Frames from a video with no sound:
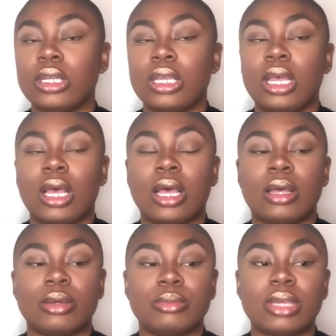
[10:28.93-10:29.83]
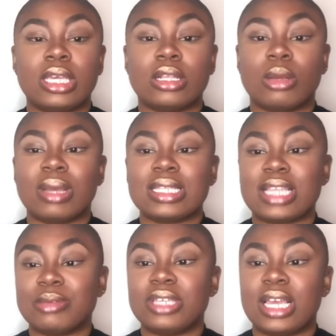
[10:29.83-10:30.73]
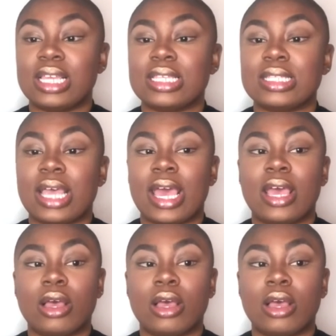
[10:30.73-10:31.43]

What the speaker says: please leave it in the comments below.